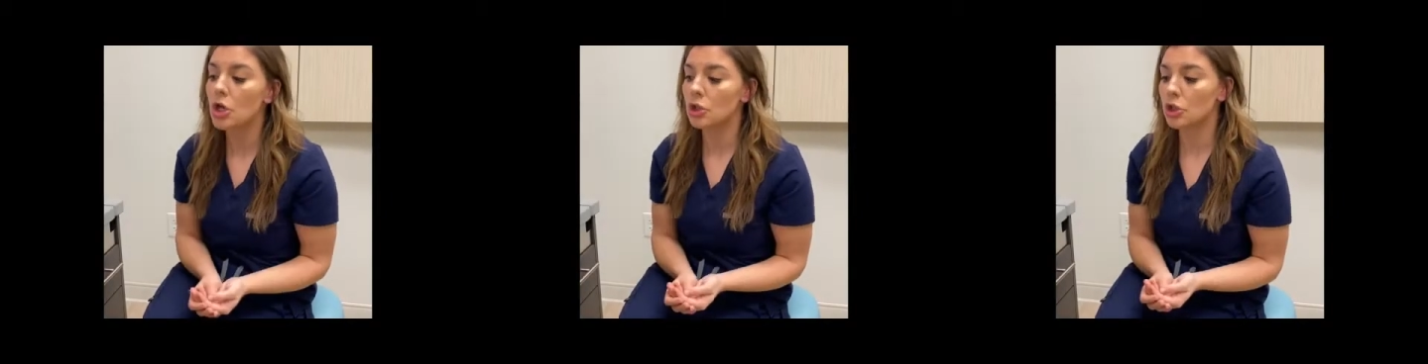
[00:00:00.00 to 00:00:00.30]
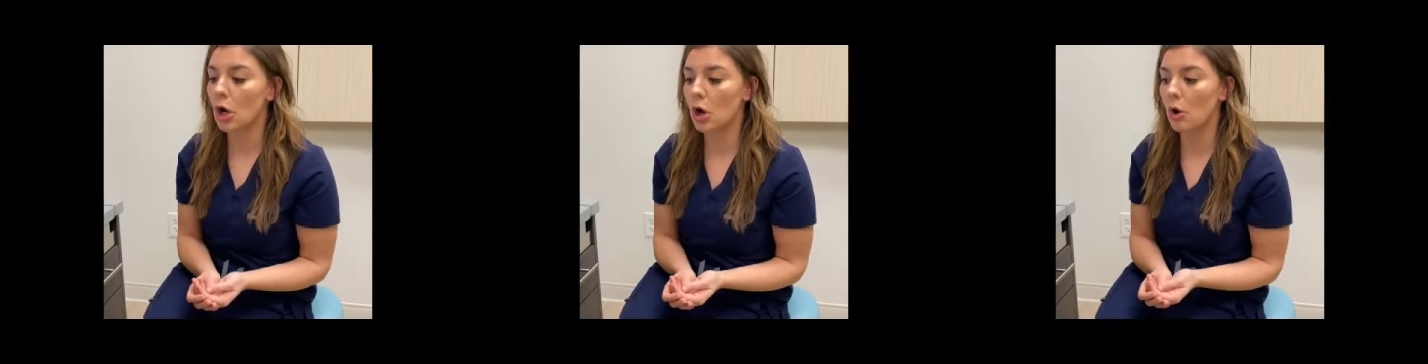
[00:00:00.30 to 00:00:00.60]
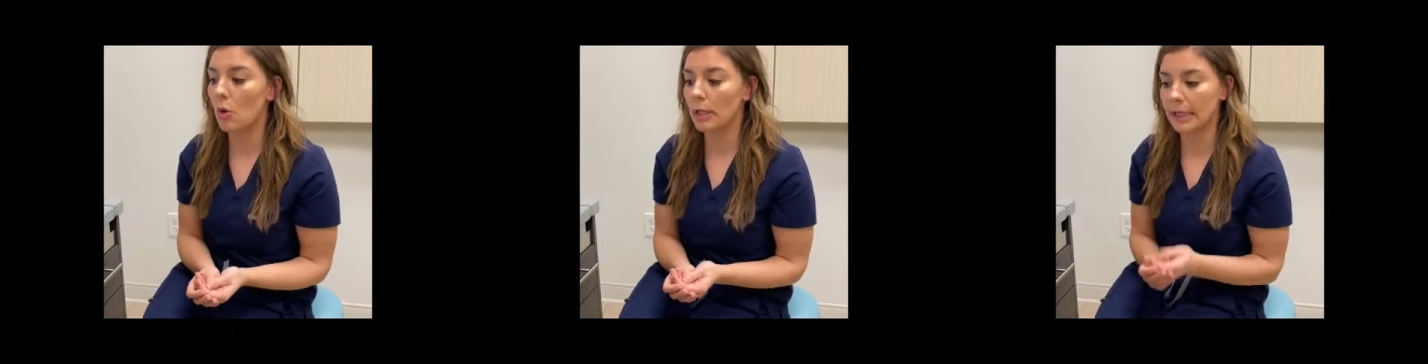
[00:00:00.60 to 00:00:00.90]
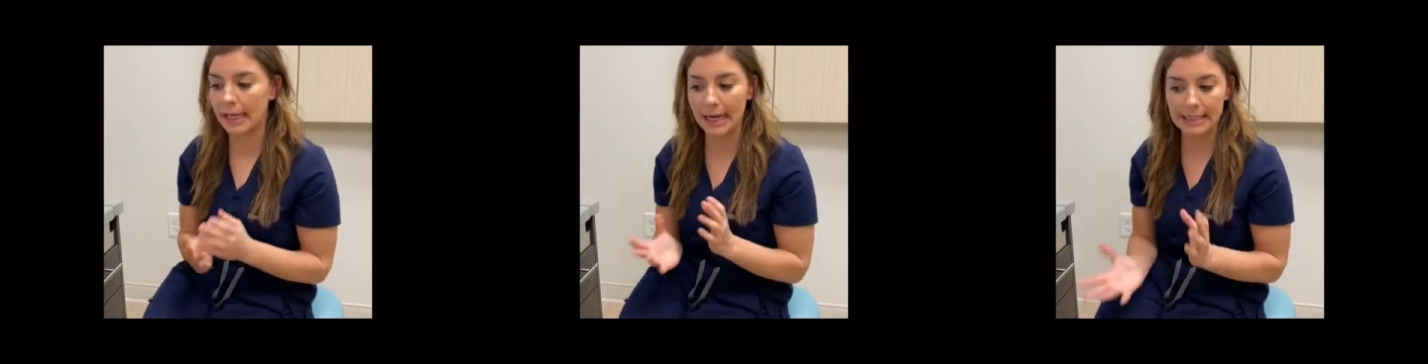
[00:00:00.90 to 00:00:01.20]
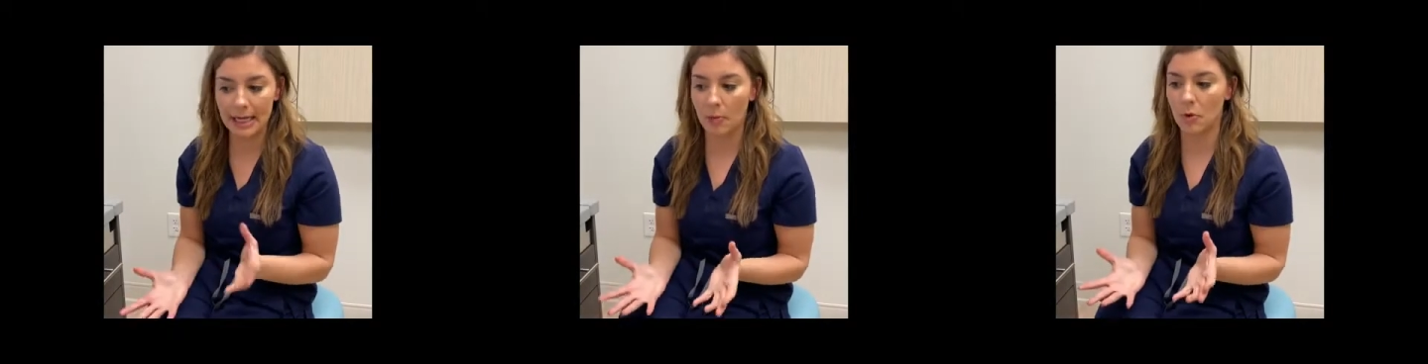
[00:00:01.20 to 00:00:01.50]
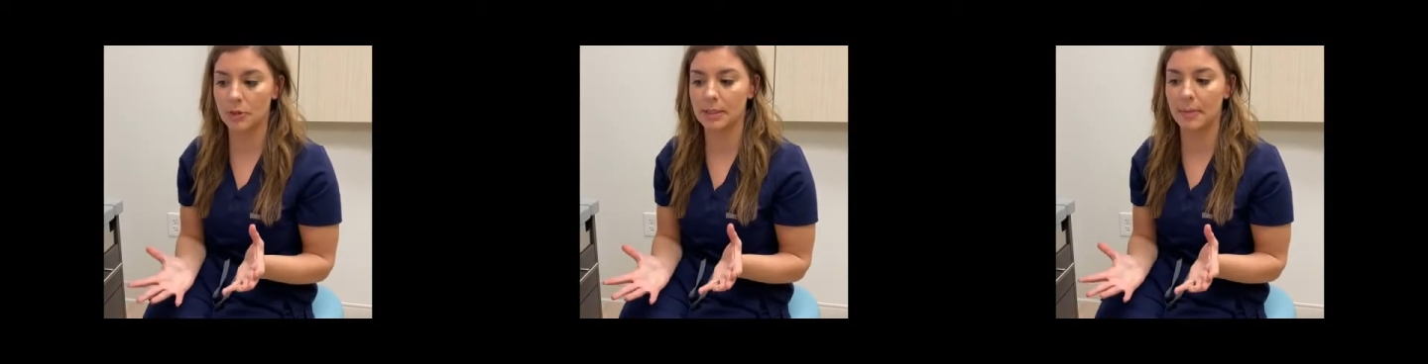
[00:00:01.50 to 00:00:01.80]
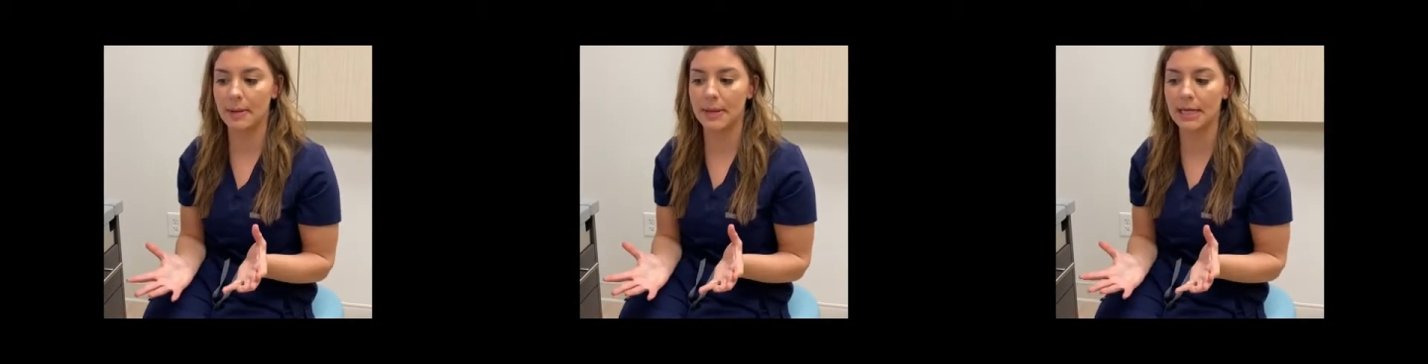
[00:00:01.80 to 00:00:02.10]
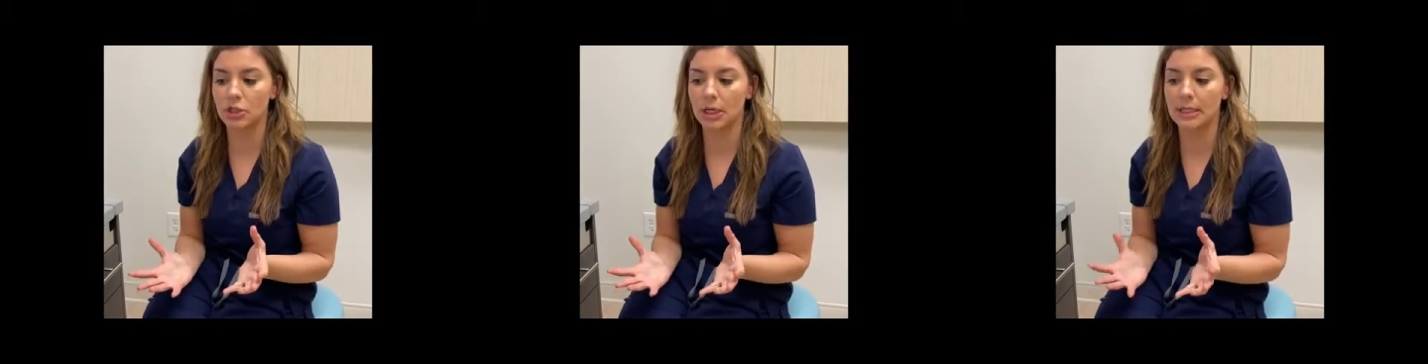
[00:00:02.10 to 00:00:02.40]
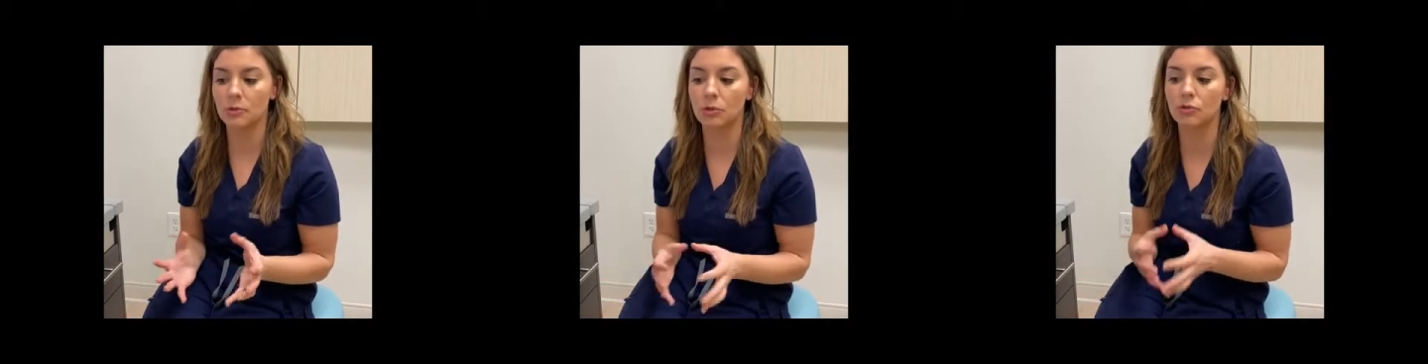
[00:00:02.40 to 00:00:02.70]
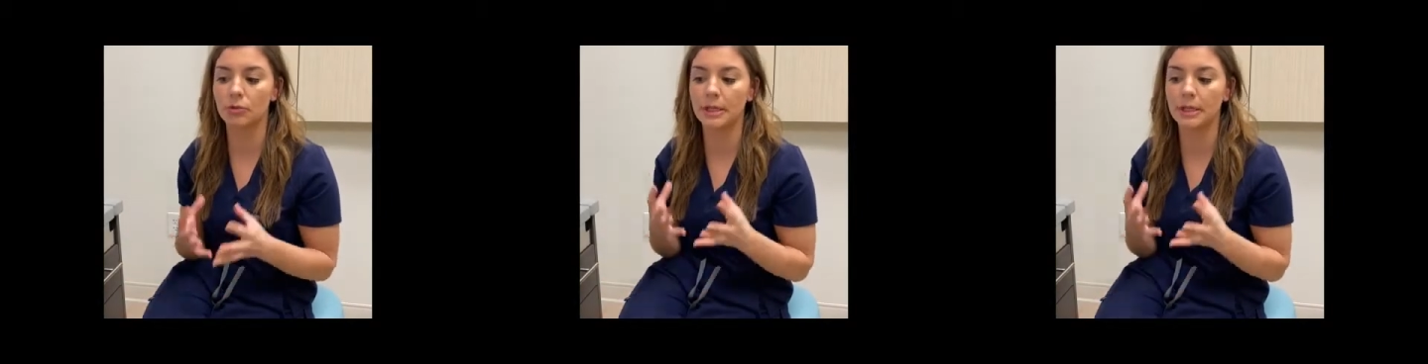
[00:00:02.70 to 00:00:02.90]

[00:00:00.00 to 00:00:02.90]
So like I tell most of my patients, what's really